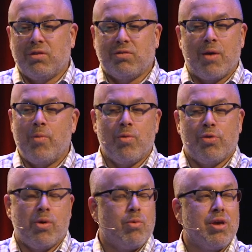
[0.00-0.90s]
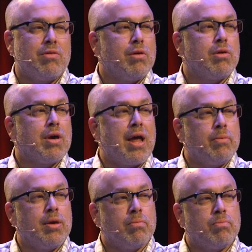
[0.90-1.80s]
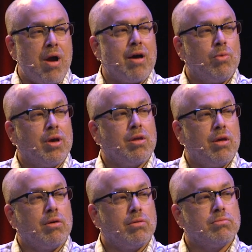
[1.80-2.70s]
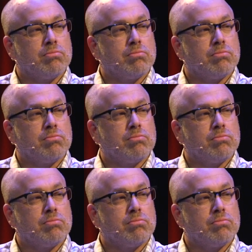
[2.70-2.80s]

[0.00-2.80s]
the same way with what we do. You got to be proud of what you do.